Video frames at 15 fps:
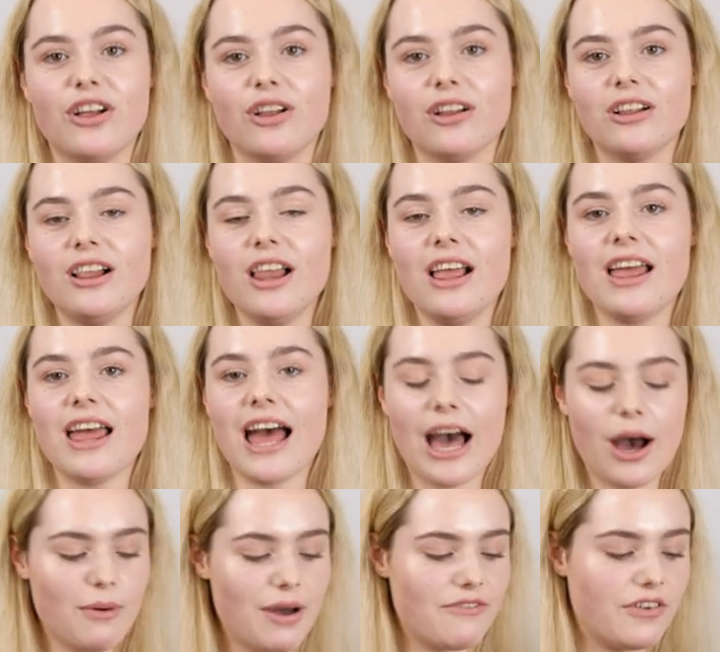full.
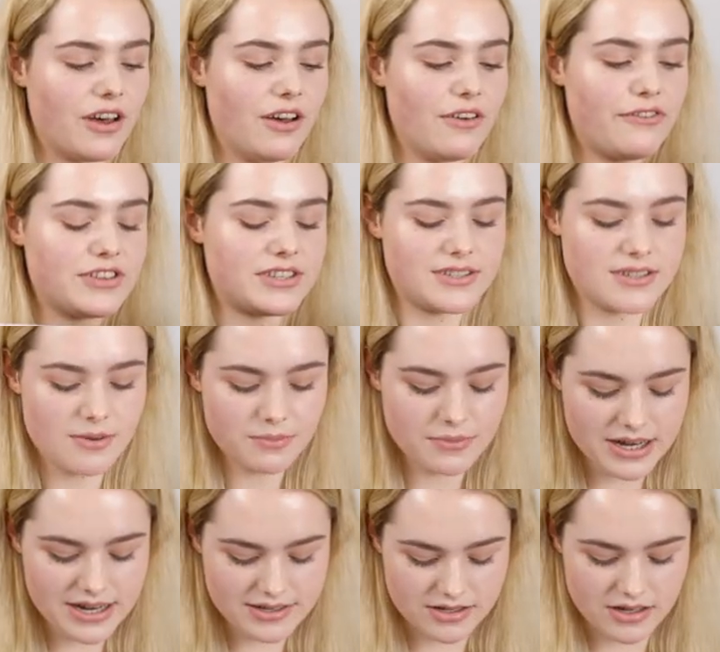However, for some
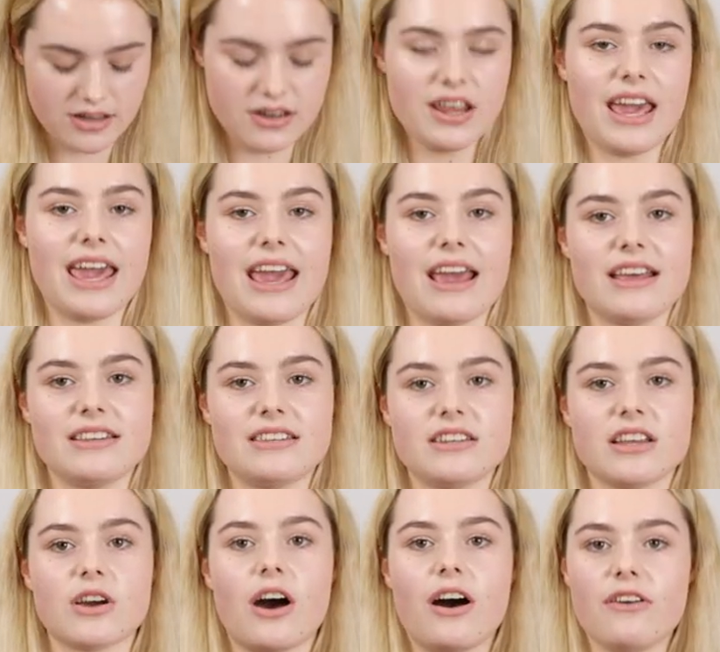reason,
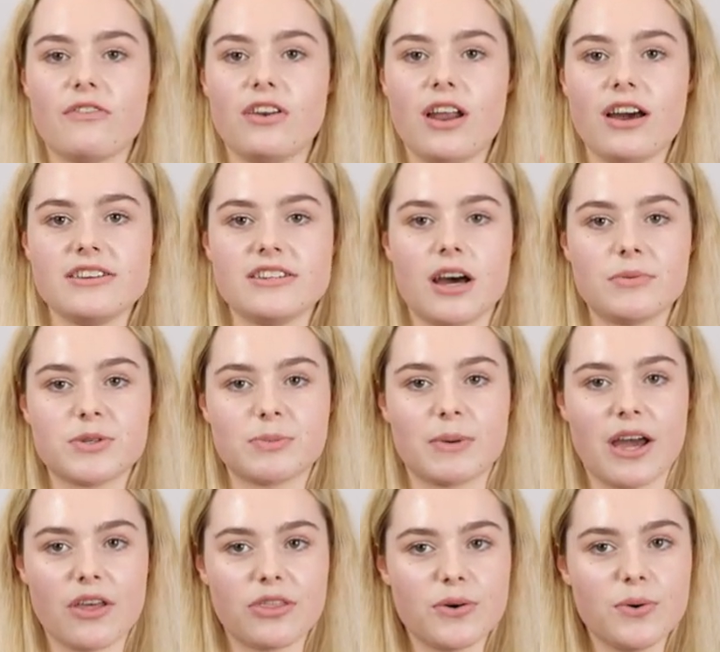I've lined it up to
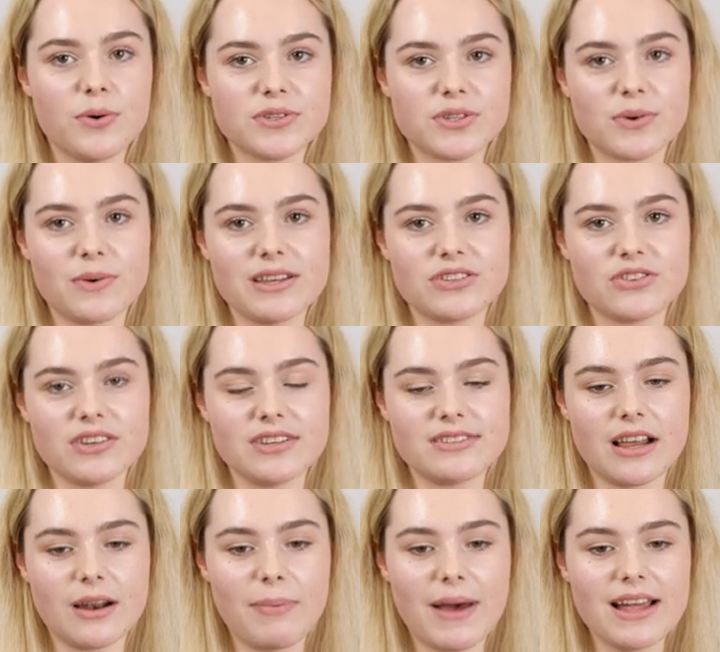my other Horse Equestrian
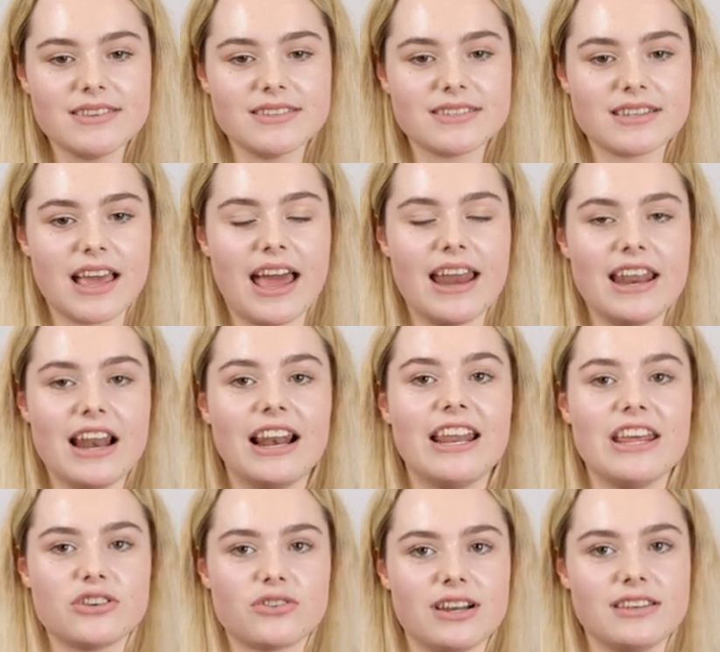saddle pads and it
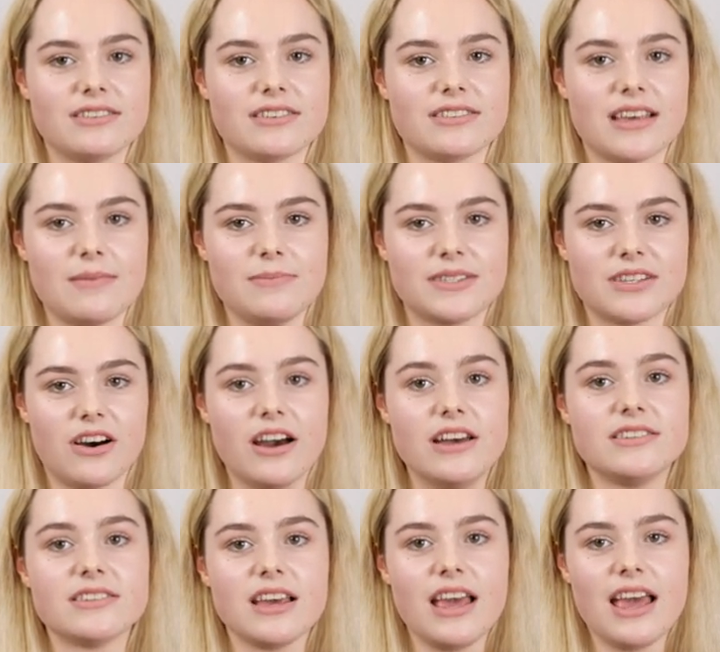literally is the same
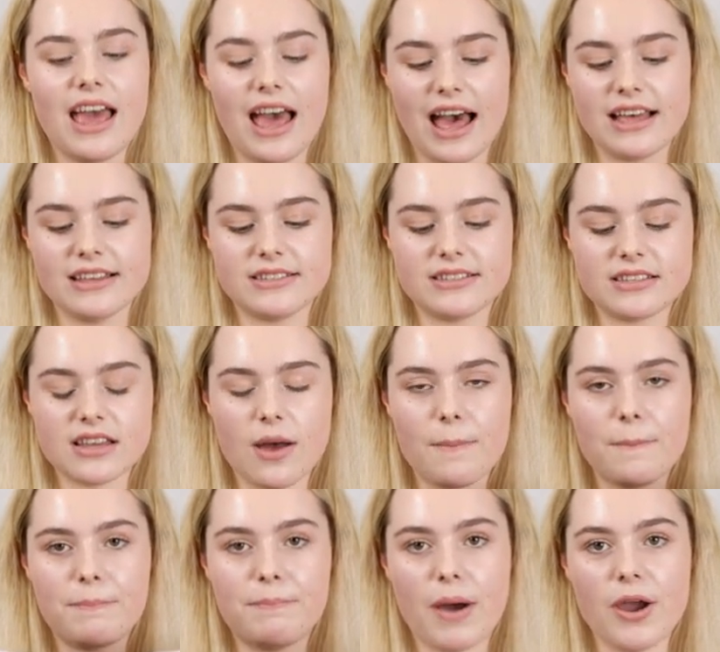size as
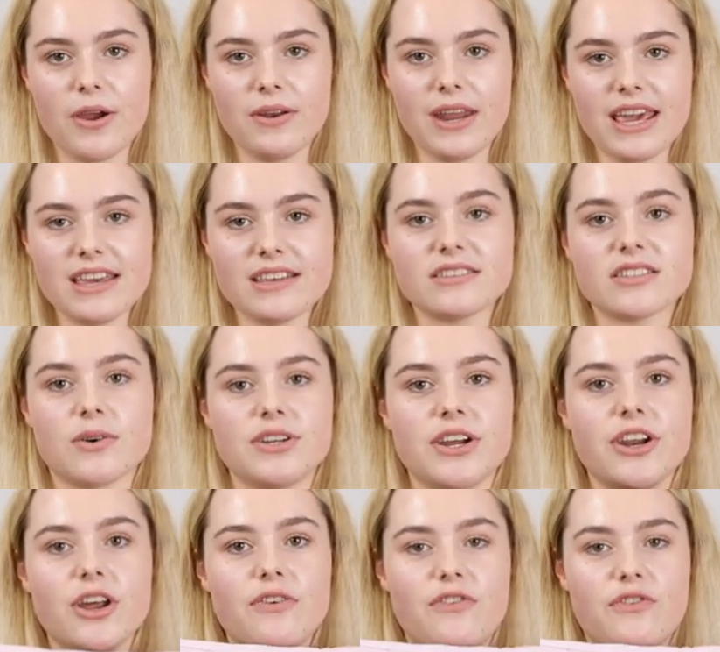Pony. So I
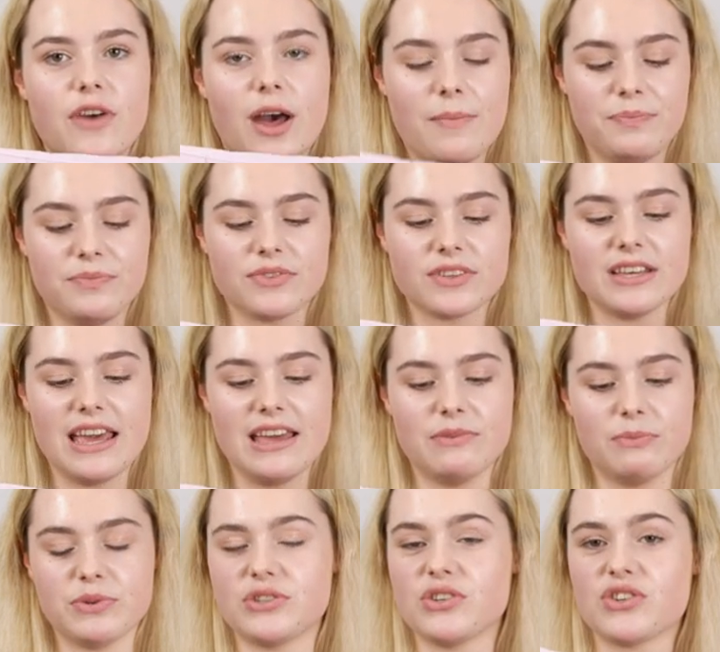don't know if
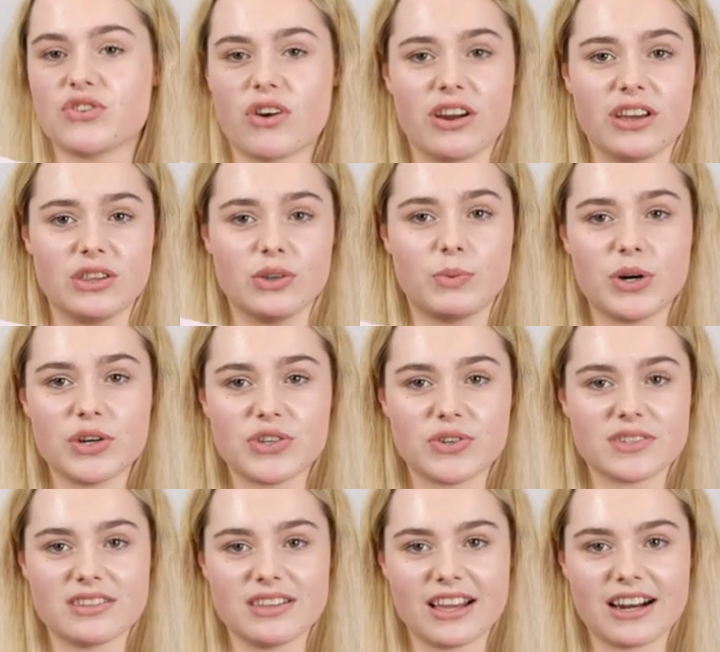it was shrunk in the wash or
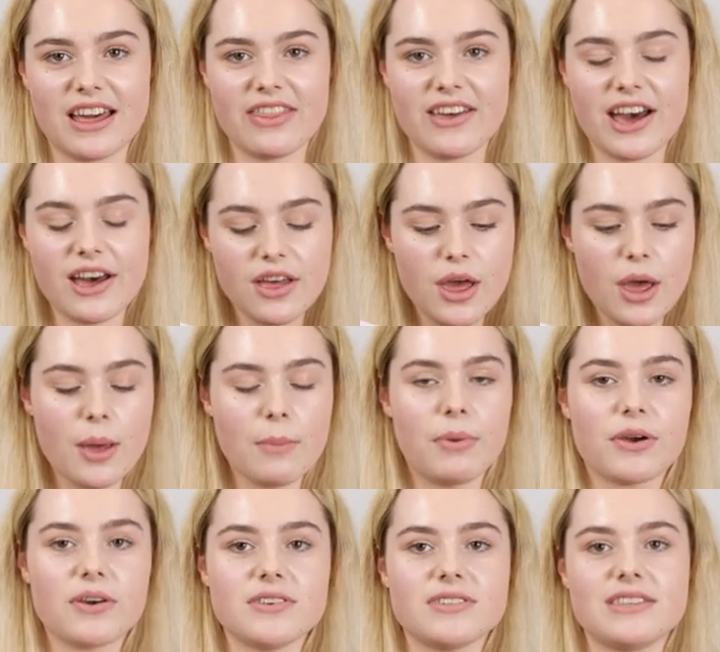something like that,
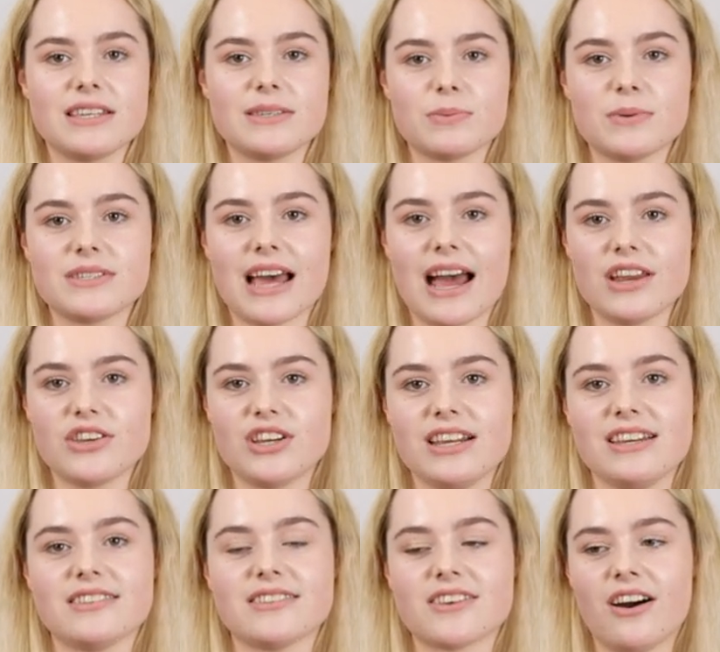because this was
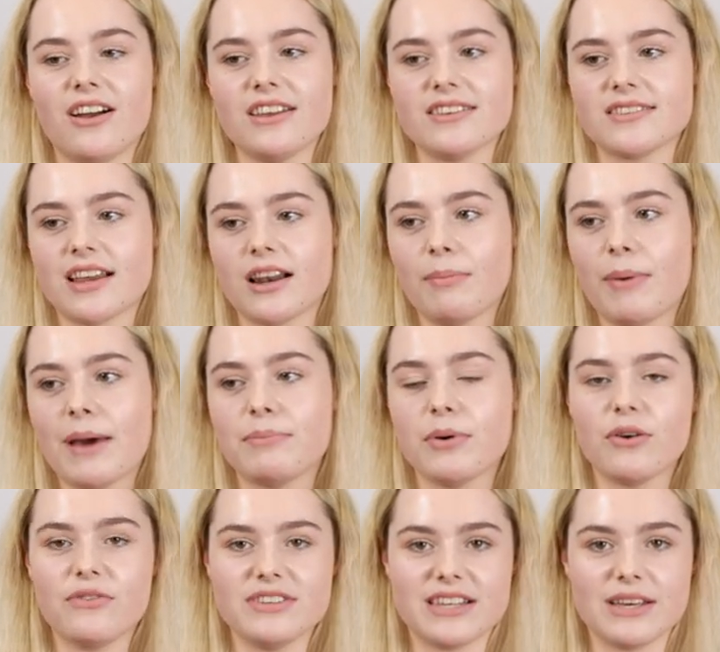actually Scarlett's saddle pad,
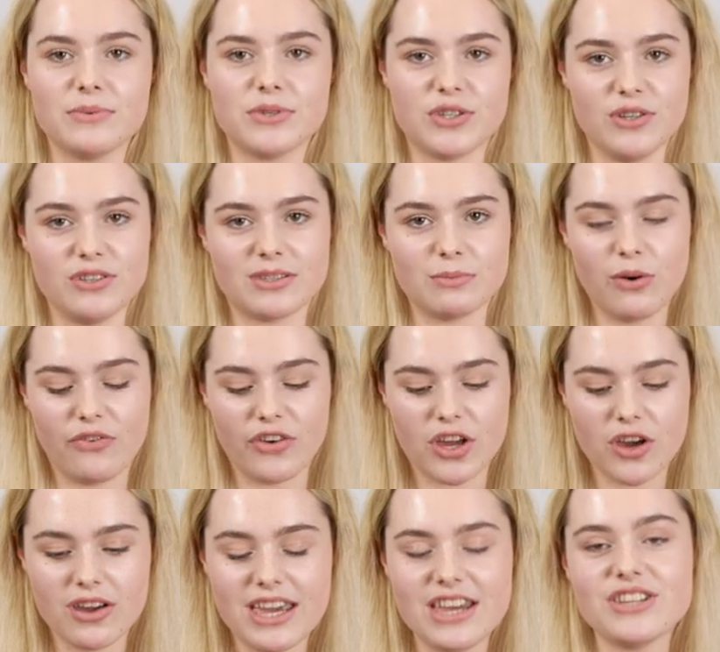but obviously it was too small for
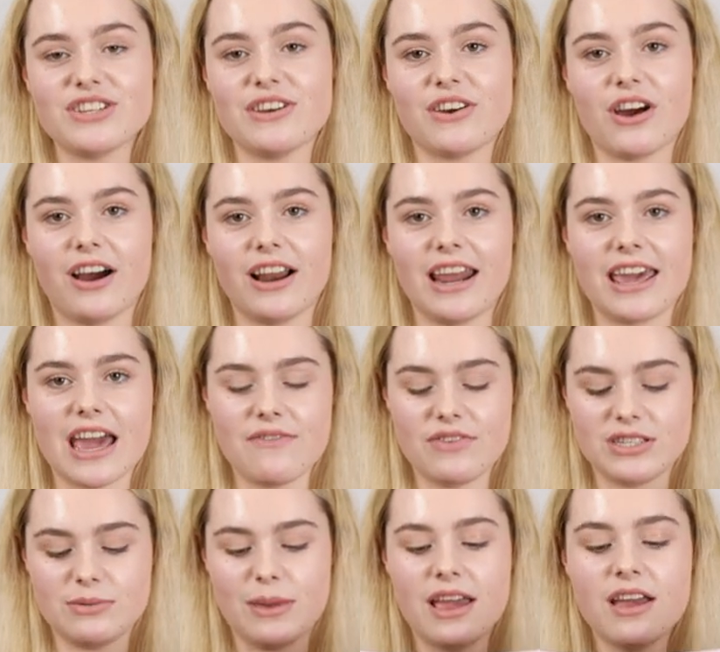Cookie. She kindly gave
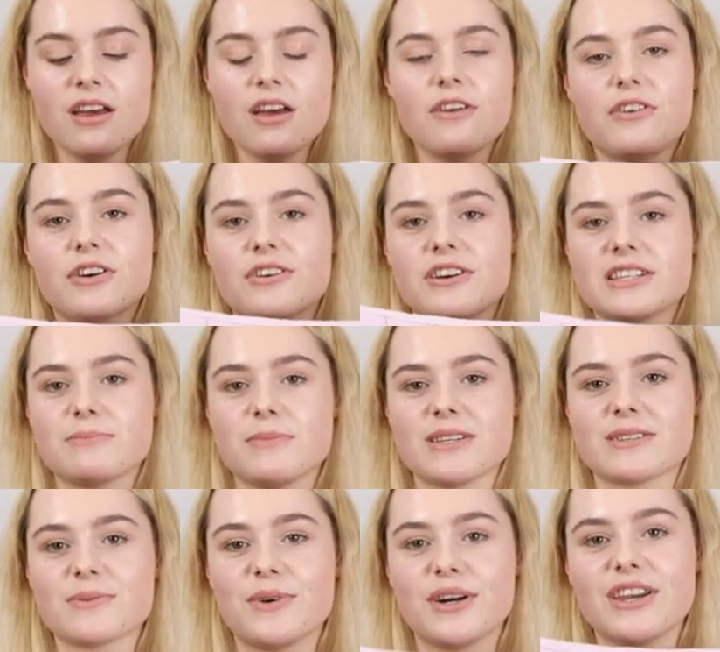it to me for
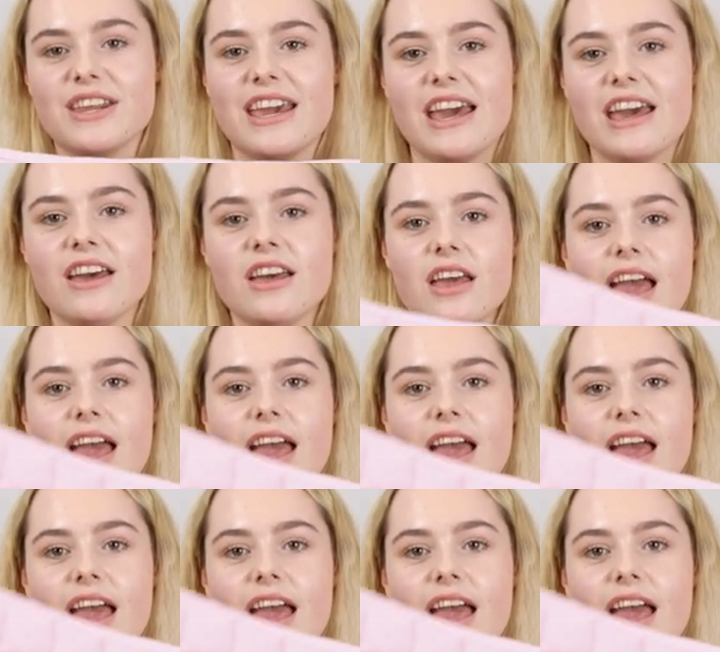Christmas one year,